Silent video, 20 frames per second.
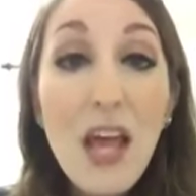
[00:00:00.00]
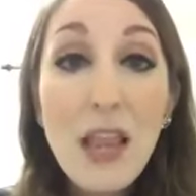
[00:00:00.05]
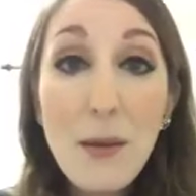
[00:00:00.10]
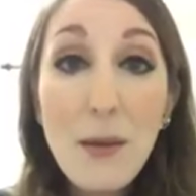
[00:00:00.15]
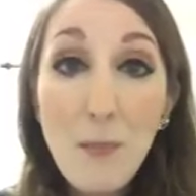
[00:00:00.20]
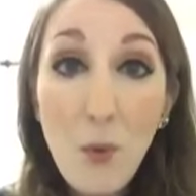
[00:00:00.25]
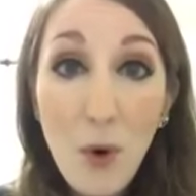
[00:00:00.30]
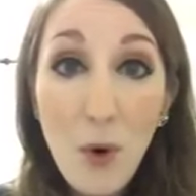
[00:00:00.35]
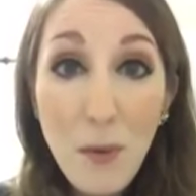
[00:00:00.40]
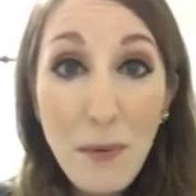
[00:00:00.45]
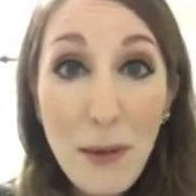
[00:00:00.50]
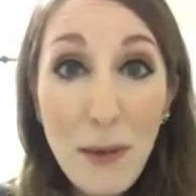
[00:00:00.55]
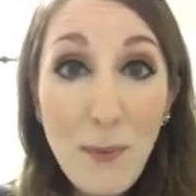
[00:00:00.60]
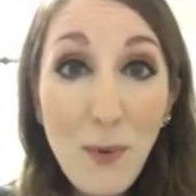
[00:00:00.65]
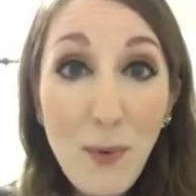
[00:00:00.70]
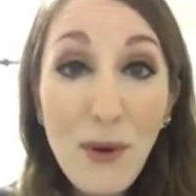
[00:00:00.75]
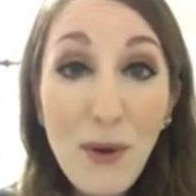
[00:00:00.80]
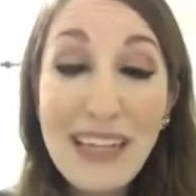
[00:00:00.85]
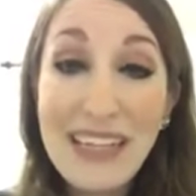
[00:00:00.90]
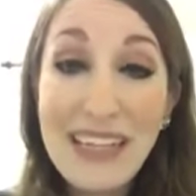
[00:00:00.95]
the more
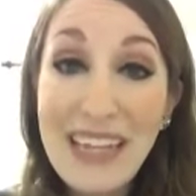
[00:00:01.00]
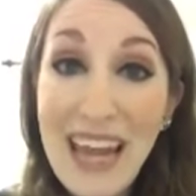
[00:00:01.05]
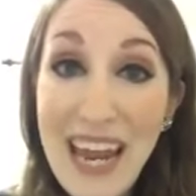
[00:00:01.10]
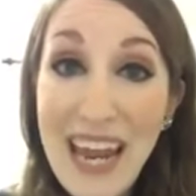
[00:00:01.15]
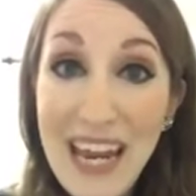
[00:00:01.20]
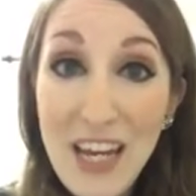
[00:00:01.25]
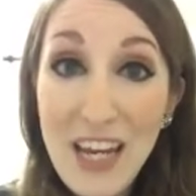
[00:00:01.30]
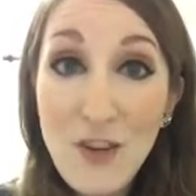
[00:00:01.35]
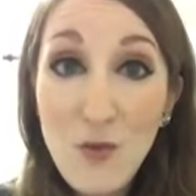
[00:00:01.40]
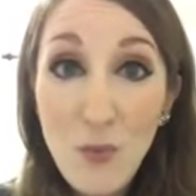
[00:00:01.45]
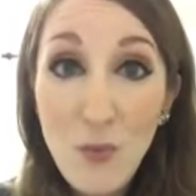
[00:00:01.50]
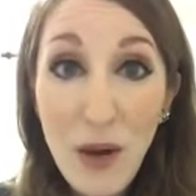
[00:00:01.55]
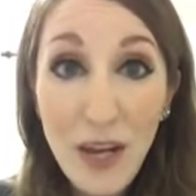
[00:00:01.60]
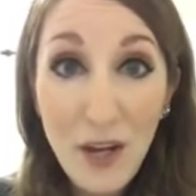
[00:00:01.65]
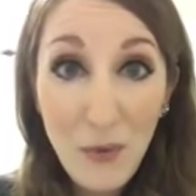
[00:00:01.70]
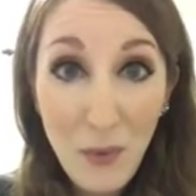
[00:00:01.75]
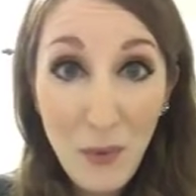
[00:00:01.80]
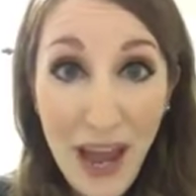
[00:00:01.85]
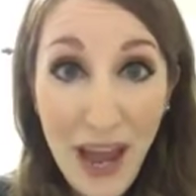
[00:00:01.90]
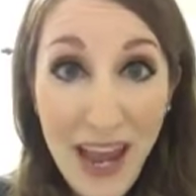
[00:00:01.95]
people engage right
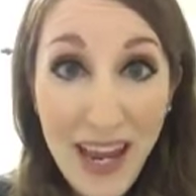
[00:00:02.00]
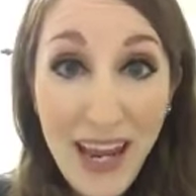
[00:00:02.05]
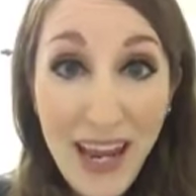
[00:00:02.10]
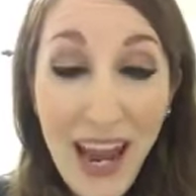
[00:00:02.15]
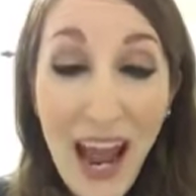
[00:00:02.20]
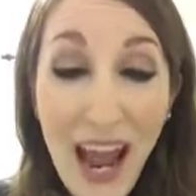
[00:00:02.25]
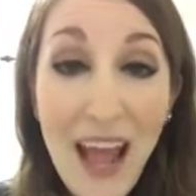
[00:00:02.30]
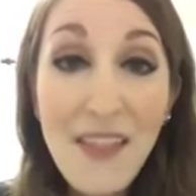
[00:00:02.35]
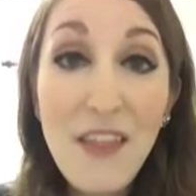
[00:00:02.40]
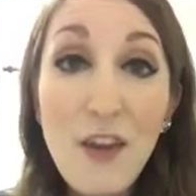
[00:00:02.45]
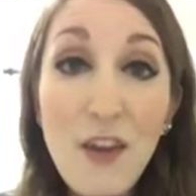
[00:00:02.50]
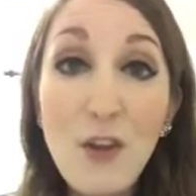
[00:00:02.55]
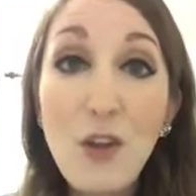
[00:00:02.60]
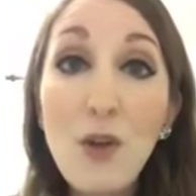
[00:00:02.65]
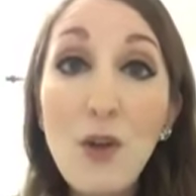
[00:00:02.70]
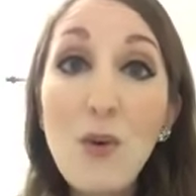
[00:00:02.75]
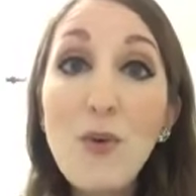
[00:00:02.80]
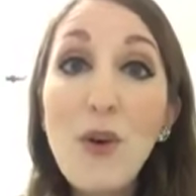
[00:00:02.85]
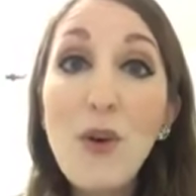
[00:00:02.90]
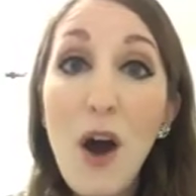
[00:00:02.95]
away and then
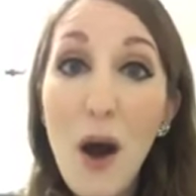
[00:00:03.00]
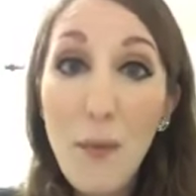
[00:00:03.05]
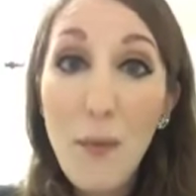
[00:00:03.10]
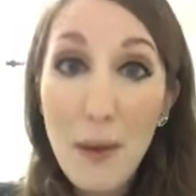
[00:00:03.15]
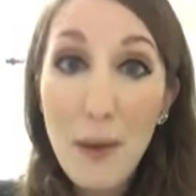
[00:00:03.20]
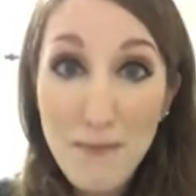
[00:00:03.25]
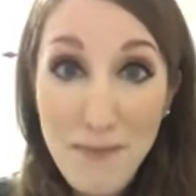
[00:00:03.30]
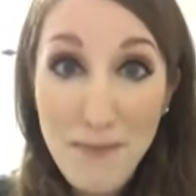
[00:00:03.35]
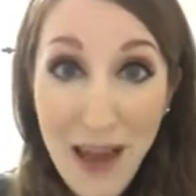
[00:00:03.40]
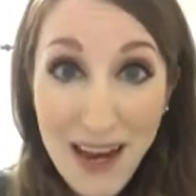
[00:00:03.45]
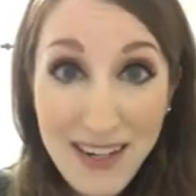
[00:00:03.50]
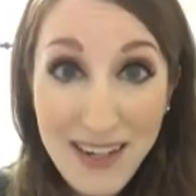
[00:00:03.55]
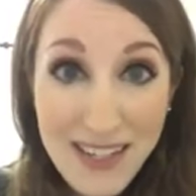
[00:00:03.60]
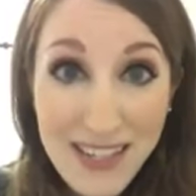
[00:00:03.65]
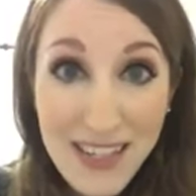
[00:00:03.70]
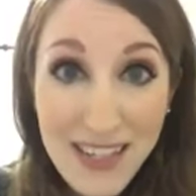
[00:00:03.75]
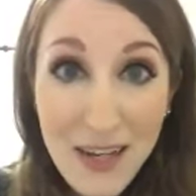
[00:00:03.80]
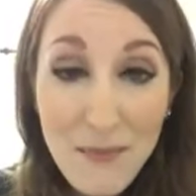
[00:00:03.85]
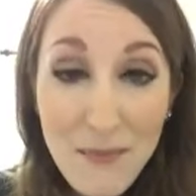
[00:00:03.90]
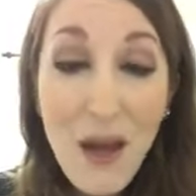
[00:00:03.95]
you comment back
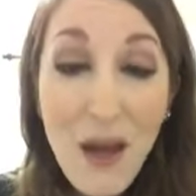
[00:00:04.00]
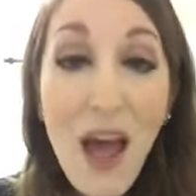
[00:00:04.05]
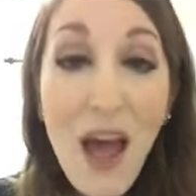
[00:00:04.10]
to them,